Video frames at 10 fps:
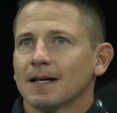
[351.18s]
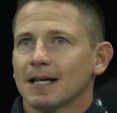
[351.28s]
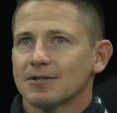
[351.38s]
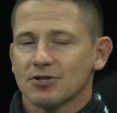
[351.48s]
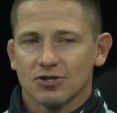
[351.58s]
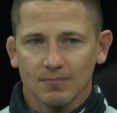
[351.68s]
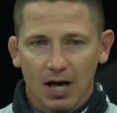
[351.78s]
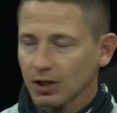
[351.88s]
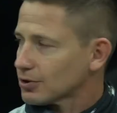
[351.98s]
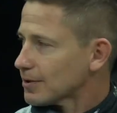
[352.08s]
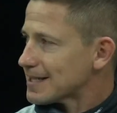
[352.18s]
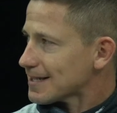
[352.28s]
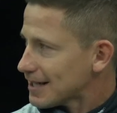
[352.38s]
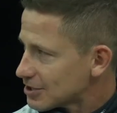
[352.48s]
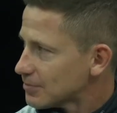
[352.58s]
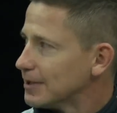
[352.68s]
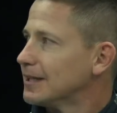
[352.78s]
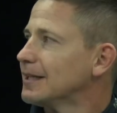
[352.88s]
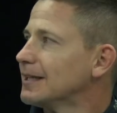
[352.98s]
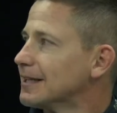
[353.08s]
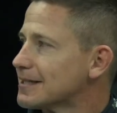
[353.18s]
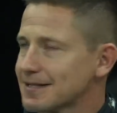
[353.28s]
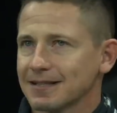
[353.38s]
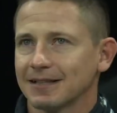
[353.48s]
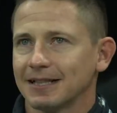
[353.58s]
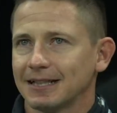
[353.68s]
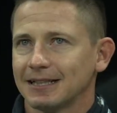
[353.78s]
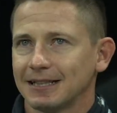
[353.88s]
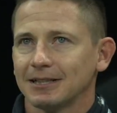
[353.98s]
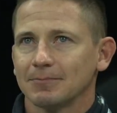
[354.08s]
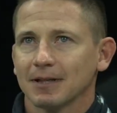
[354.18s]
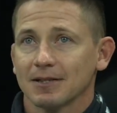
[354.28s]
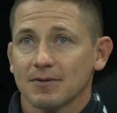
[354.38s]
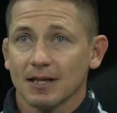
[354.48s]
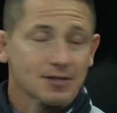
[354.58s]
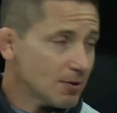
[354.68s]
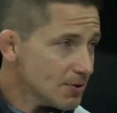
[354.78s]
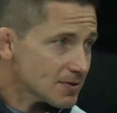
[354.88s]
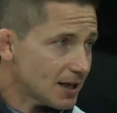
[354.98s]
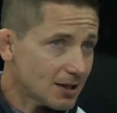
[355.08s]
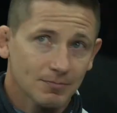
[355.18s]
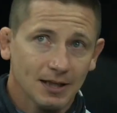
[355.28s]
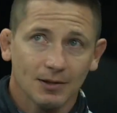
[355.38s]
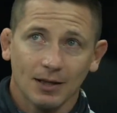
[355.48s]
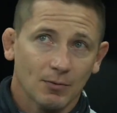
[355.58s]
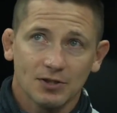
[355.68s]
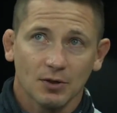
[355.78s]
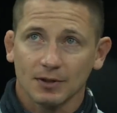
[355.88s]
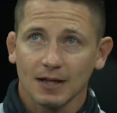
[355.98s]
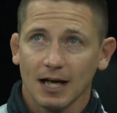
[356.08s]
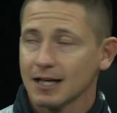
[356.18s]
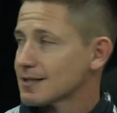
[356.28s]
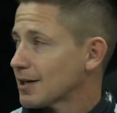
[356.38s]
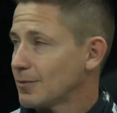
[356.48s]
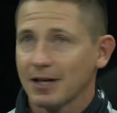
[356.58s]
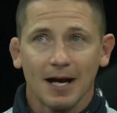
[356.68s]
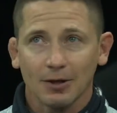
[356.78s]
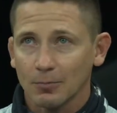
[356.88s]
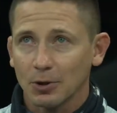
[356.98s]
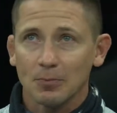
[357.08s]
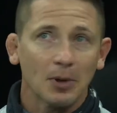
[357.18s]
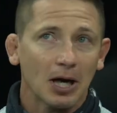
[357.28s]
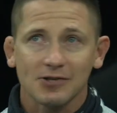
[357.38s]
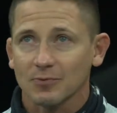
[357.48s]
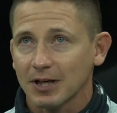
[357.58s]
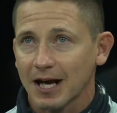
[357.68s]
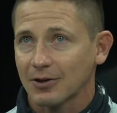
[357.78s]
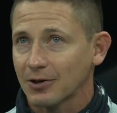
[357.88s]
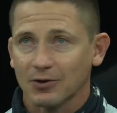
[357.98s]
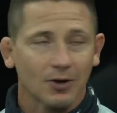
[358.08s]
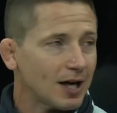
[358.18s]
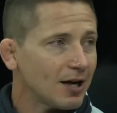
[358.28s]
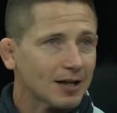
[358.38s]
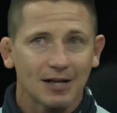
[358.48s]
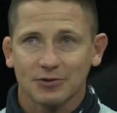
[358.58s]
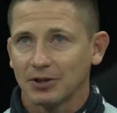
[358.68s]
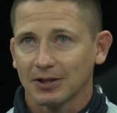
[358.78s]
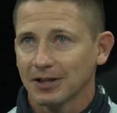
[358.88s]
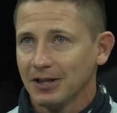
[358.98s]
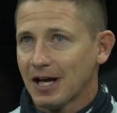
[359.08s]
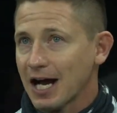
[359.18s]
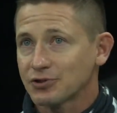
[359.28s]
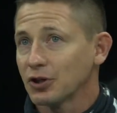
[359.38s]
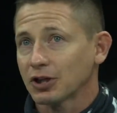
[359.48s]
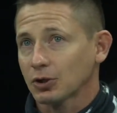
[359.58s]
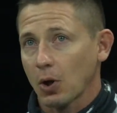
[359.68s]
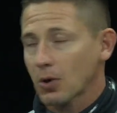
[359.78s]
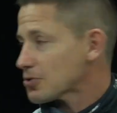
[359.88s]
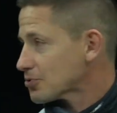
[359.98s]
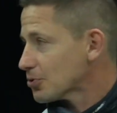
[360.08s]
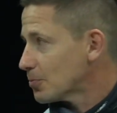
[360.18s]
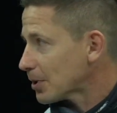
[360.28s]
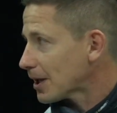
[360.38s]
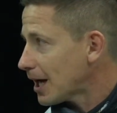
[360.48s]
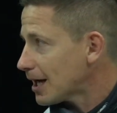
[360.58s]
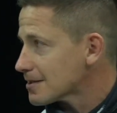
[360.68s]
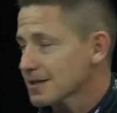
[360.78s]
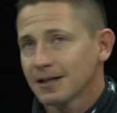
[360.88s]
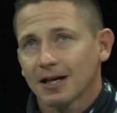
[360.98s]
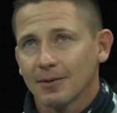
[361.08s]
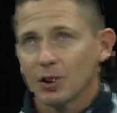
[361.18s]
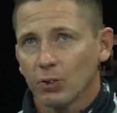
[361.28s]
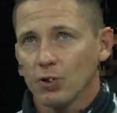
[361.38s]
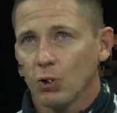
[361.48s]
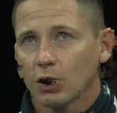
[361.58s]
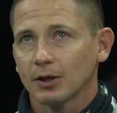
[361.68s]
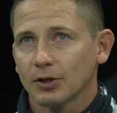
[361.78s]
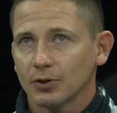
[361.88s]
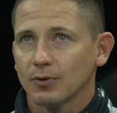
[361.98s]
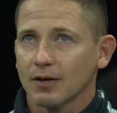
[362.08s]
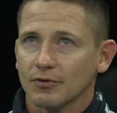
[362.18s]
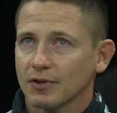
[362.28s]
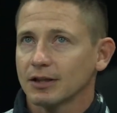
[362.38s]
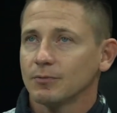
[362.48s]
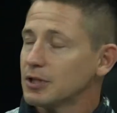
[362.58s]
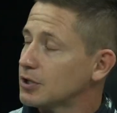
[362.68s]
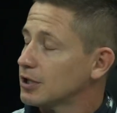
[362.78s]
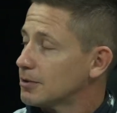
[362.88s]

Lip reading: it's smaller, it's intimate, it is, it's almost like being, and we told the guys, like, we had our boombox, we had our crowd. I took a large group of guys. I mean, we wanted to do everything that we could to